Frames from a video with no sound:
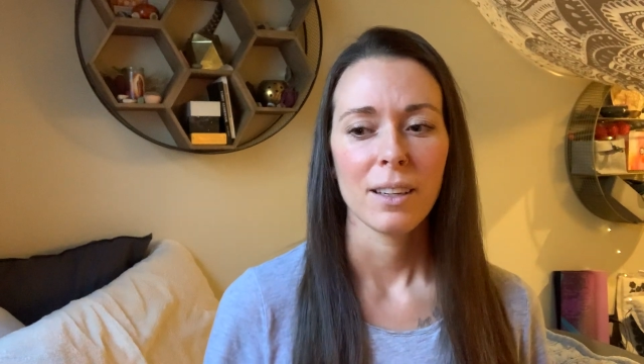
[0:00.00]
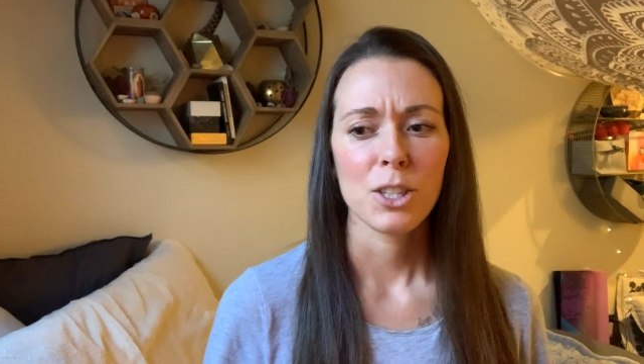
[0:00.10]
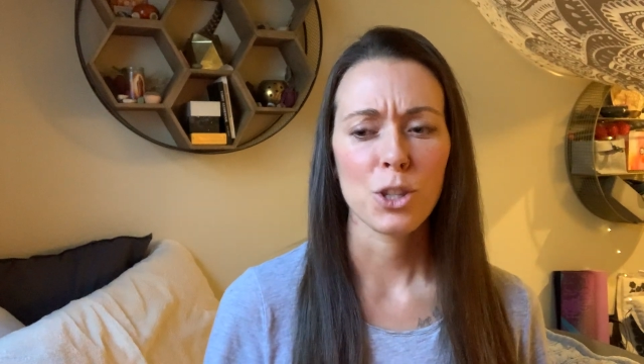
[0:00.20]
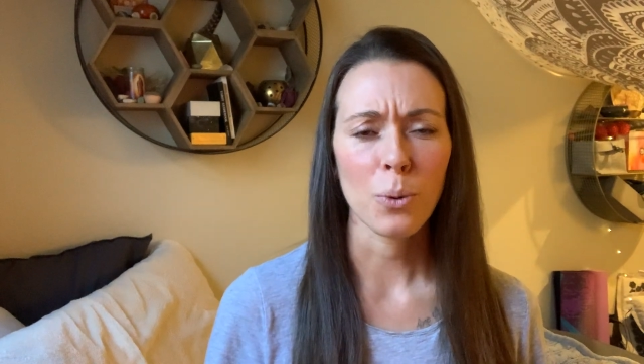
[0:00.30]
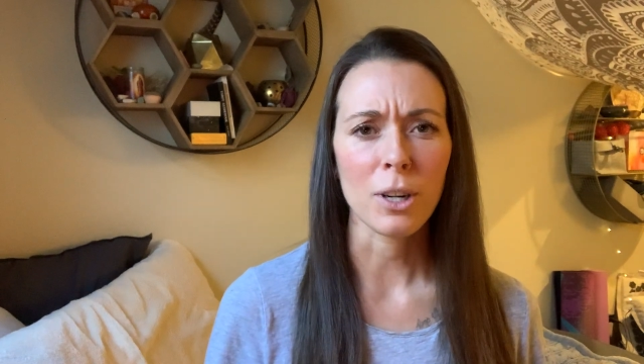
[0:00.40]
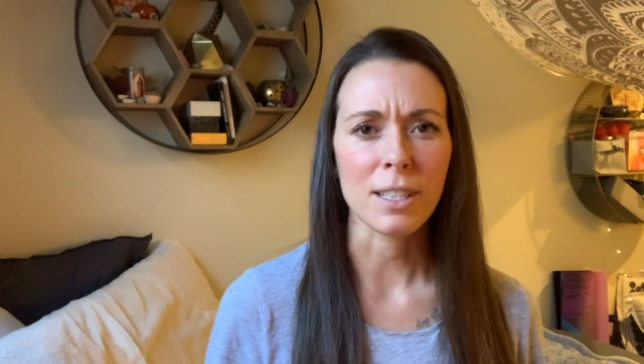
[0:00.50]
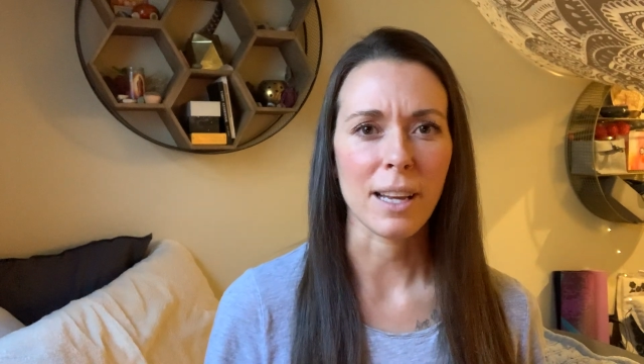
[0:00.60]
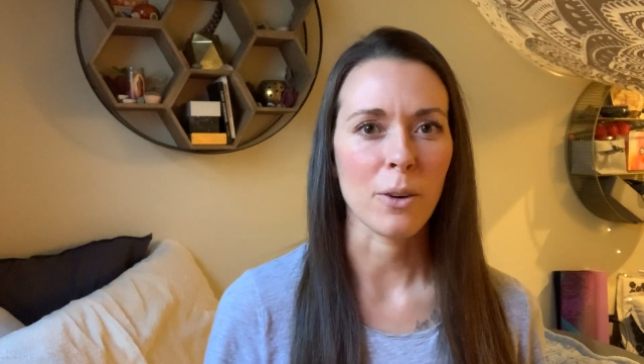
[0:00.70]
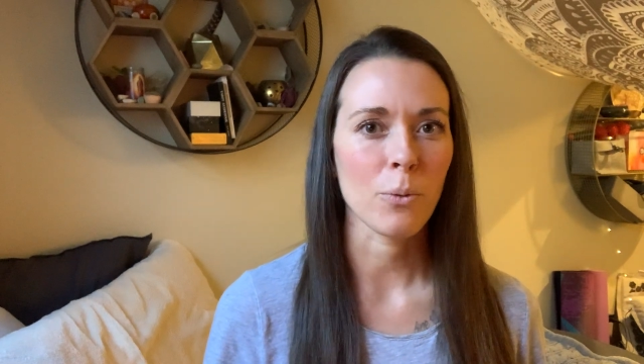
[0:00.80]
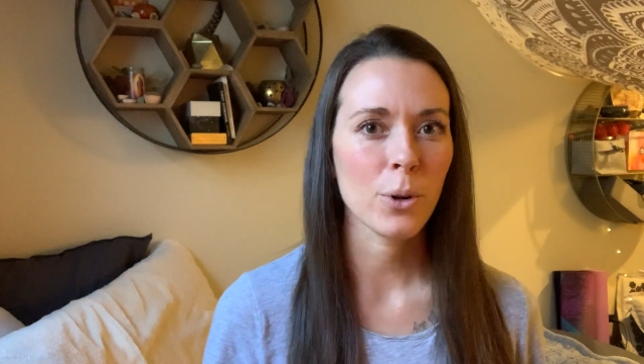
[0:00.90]
short
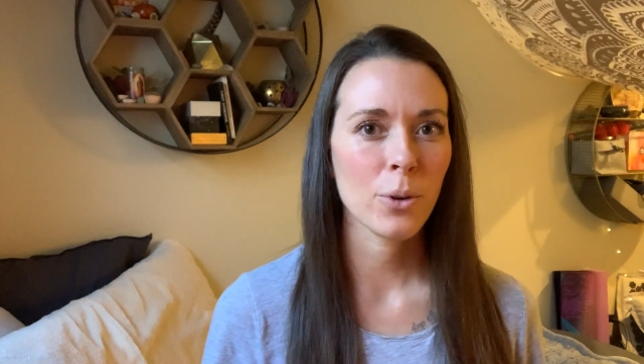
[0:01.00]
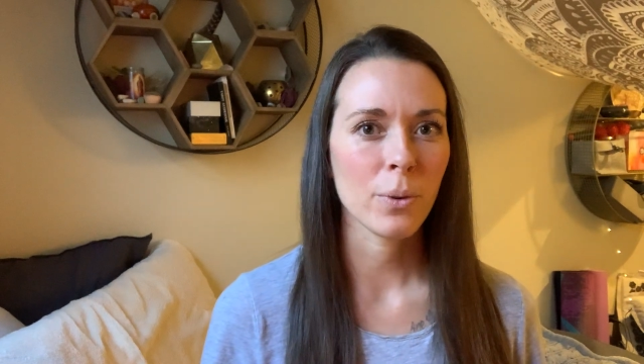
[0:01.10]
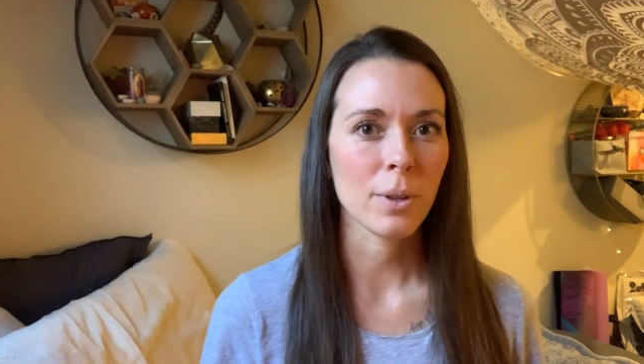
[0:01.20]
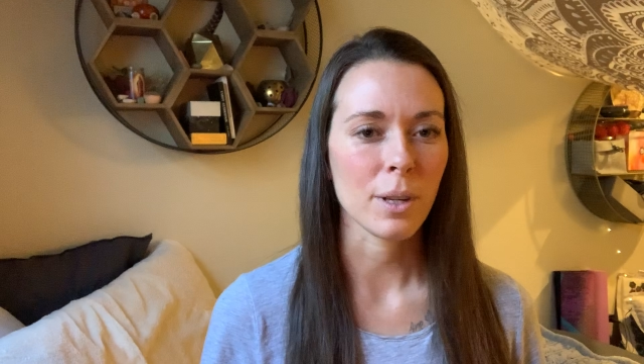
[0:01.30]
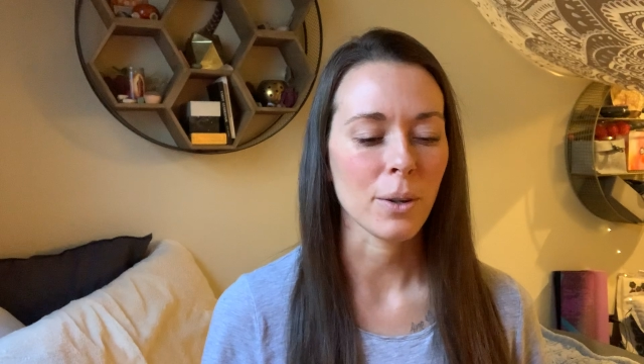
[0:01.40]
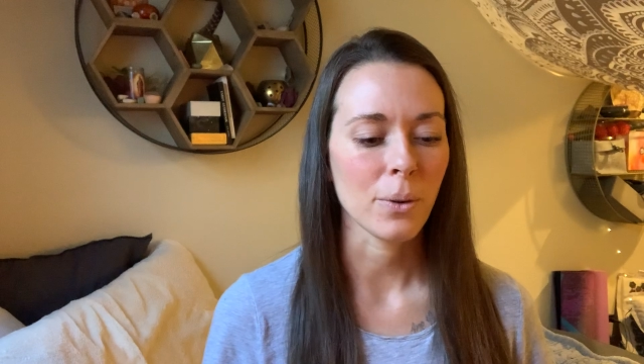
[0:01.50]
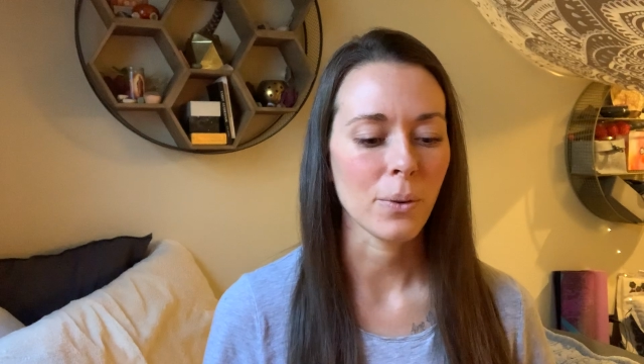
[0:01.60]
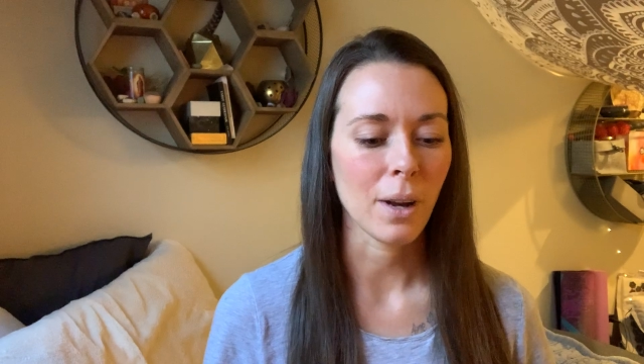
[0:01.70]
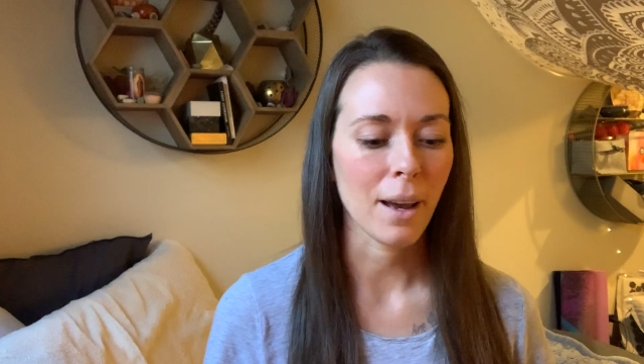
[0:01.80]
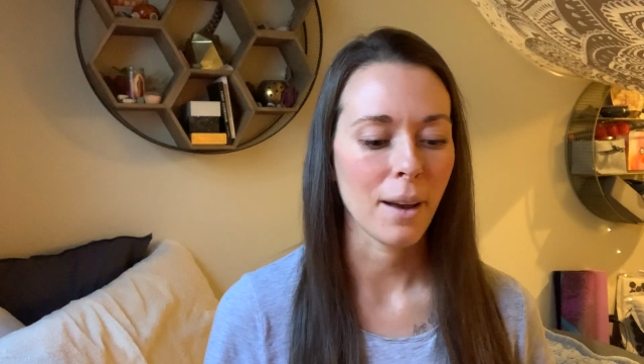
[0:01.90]
and rude with you.